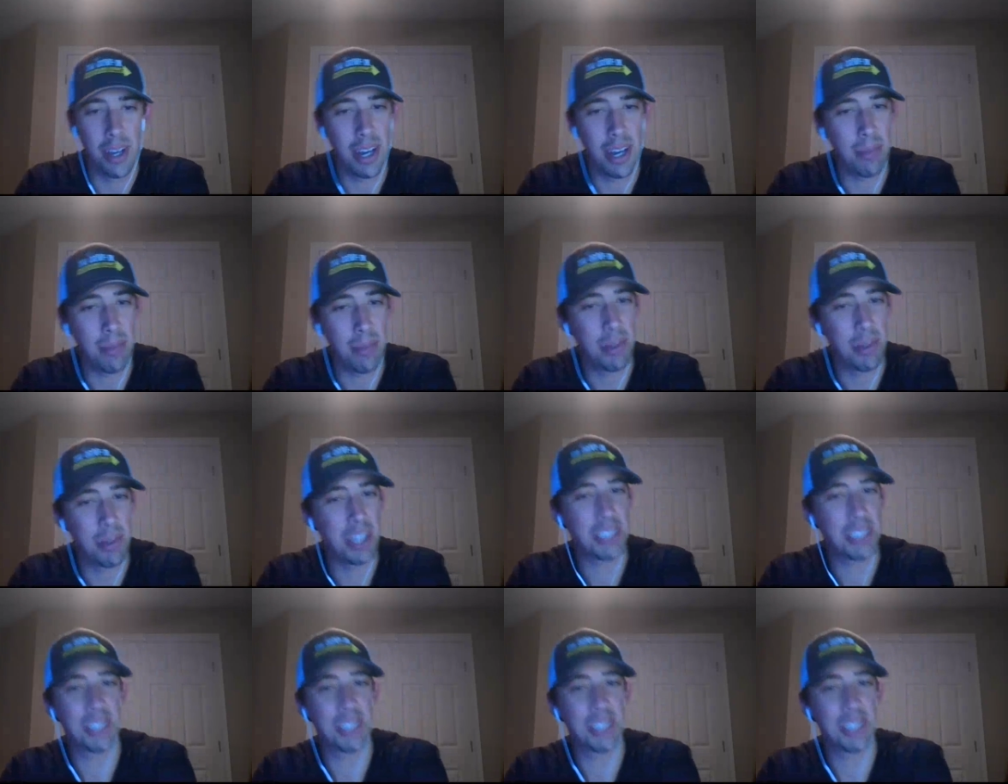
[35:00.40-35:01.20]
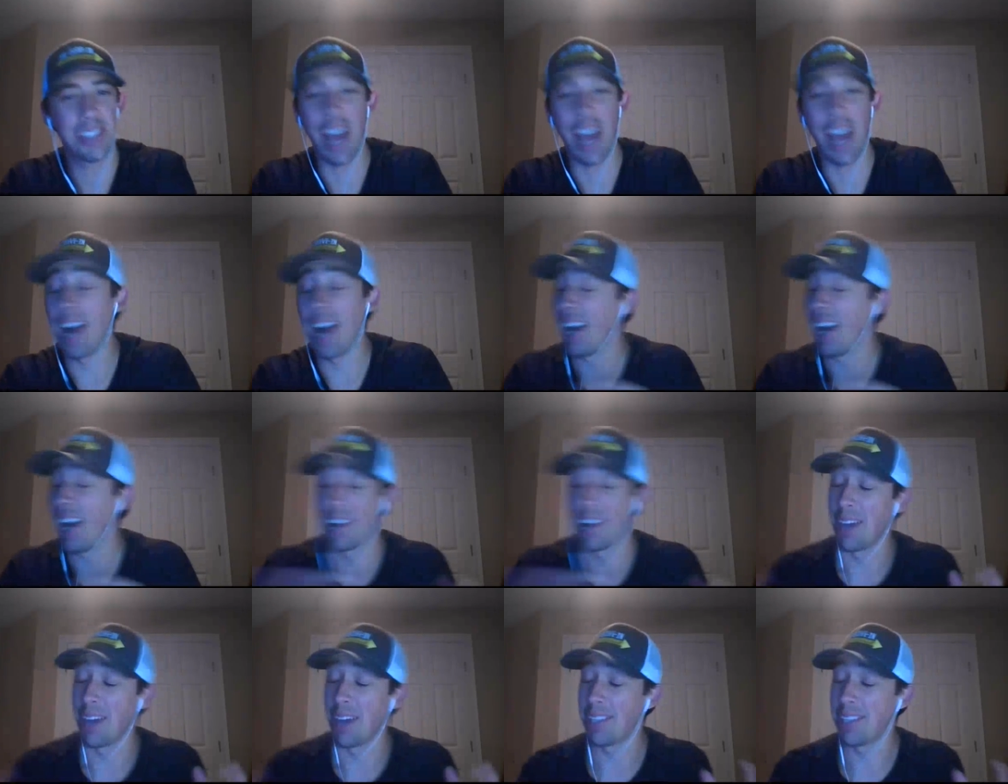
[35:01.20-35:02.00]
Predictions. I, I,
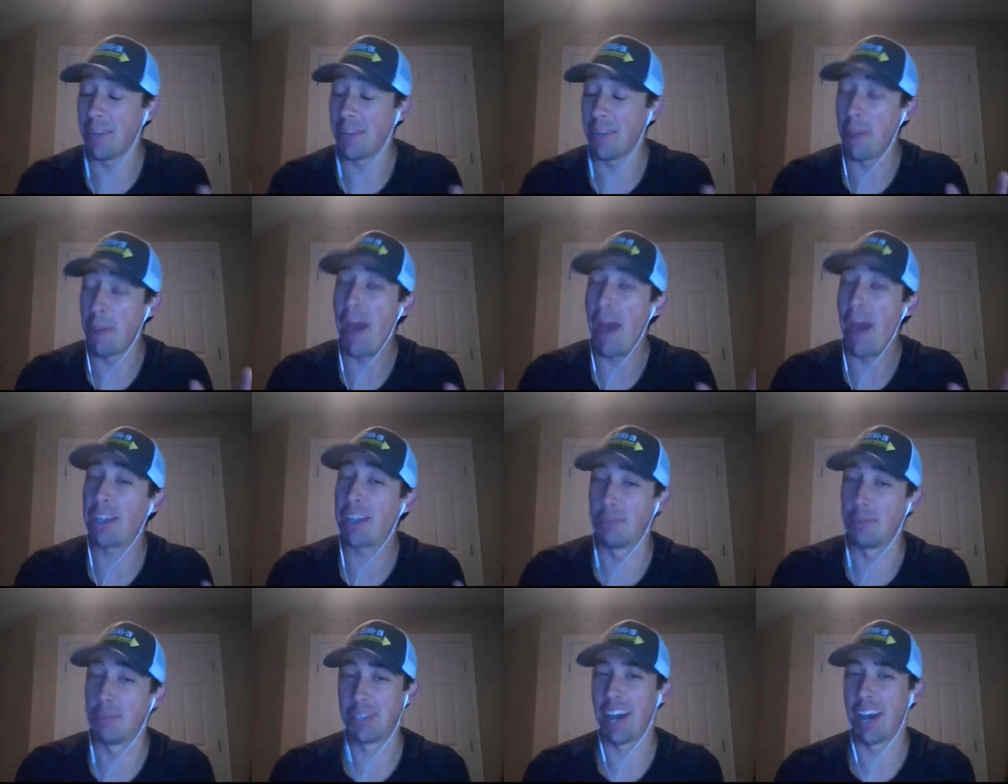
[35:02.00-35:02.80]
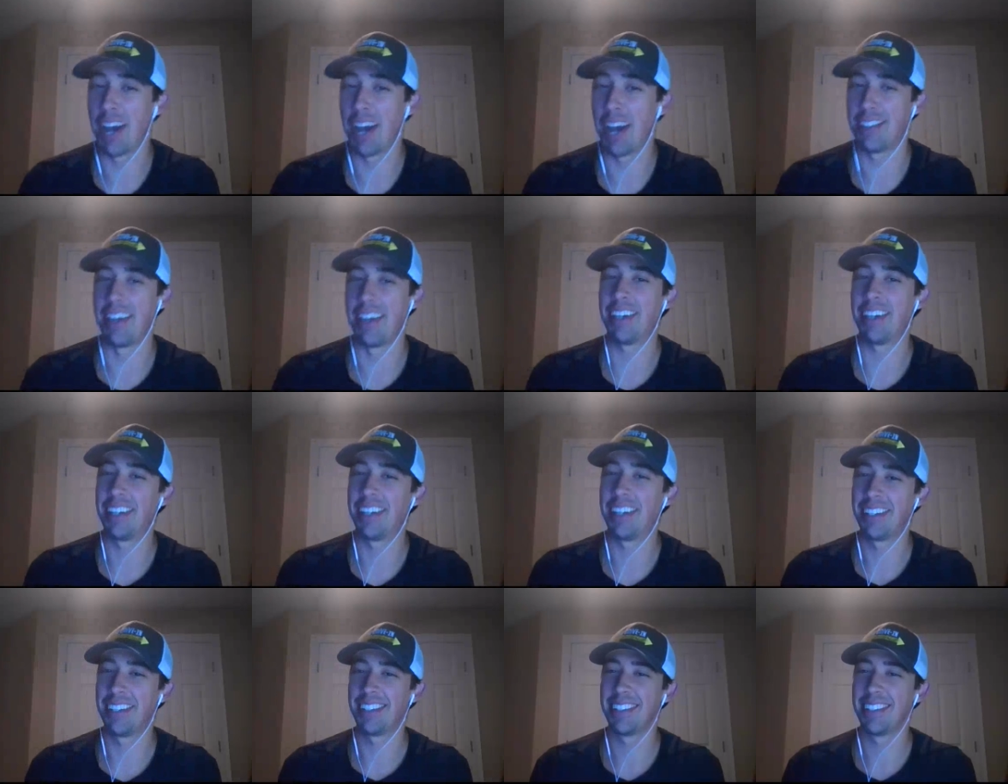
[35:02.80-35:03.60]
I said my Maximus hot take
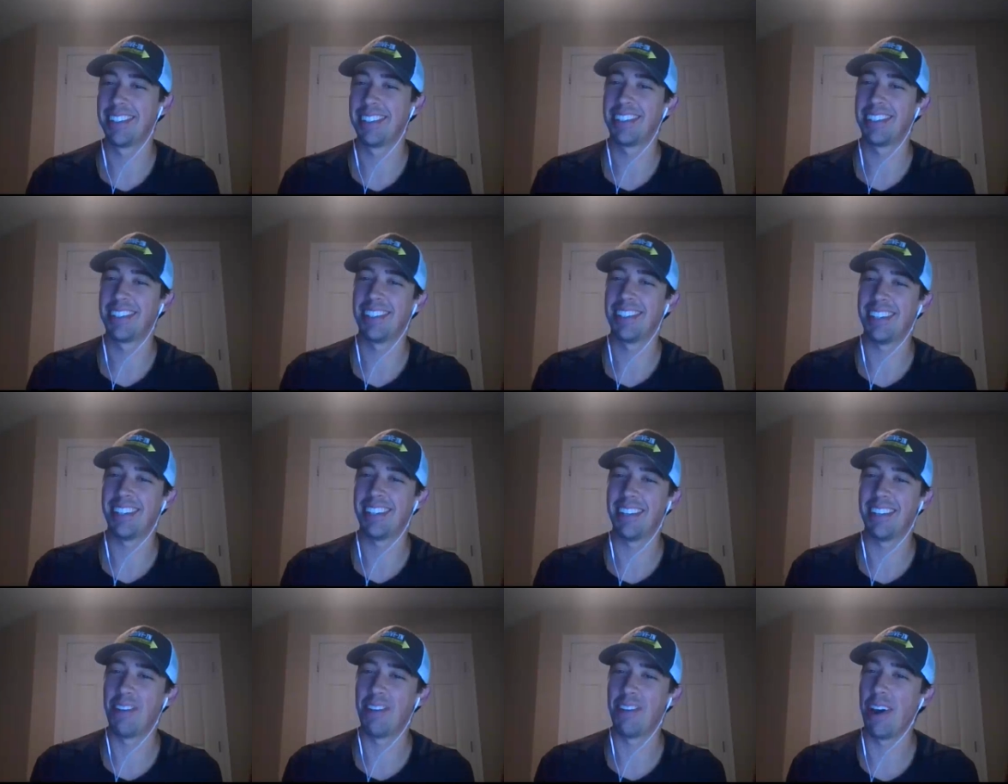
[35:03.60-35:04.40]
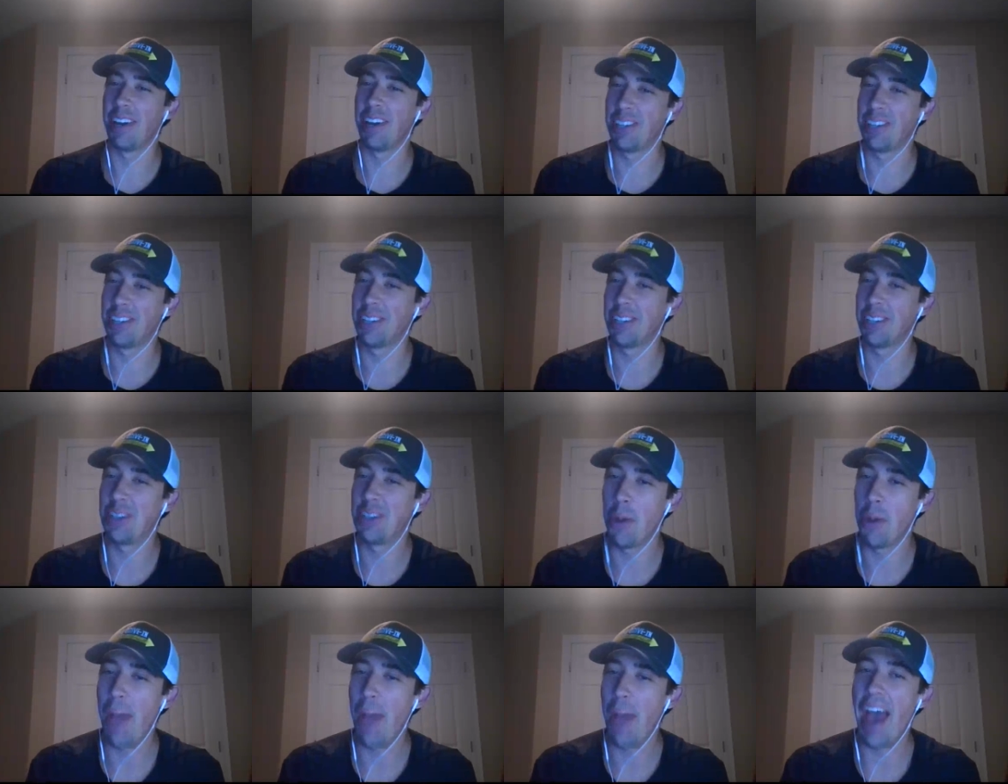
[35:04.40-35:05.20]
where he could
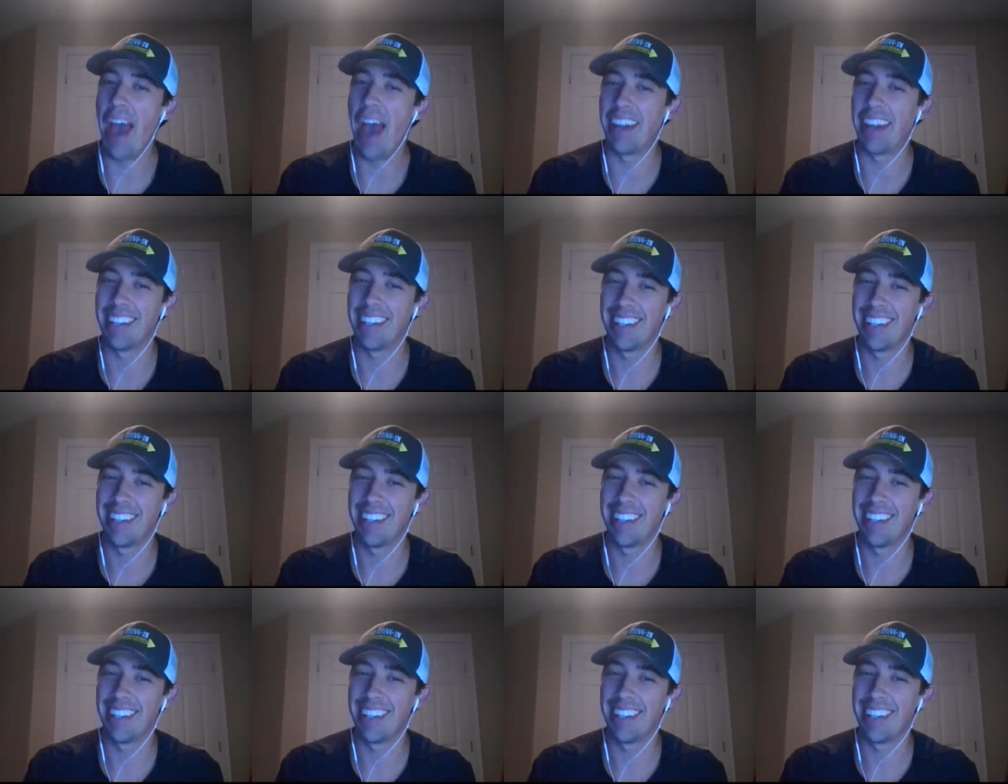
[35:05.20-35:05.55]
go bad.